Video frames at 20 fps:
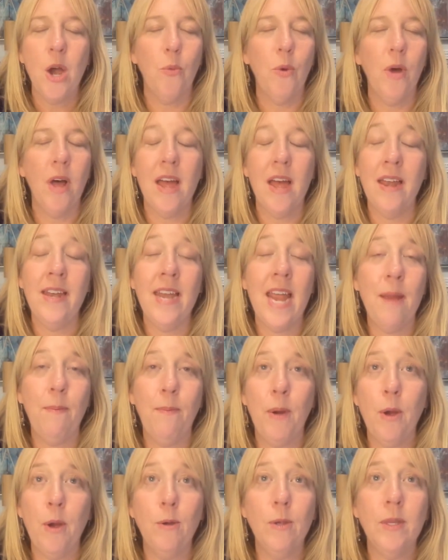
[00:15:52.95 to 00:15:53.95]
Well,
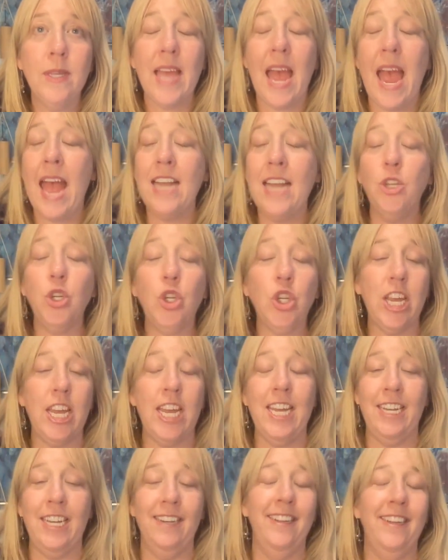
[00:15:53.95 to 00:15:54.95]
NAPO's
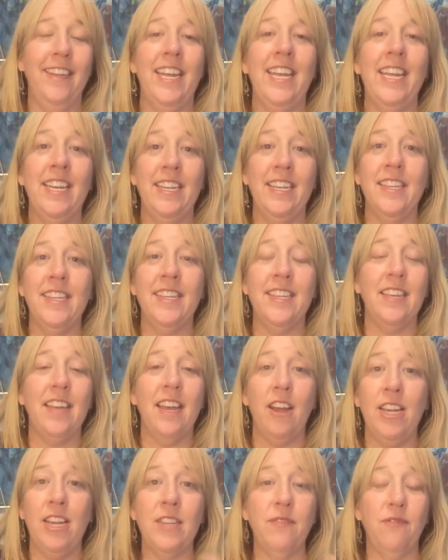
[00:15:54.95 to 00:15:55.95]
engine is
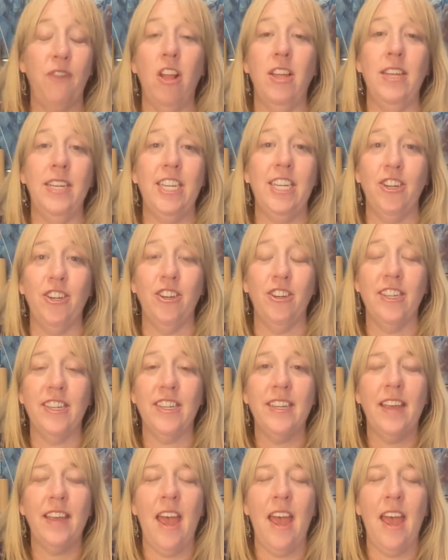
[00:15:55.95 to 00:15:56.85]
its volunteers.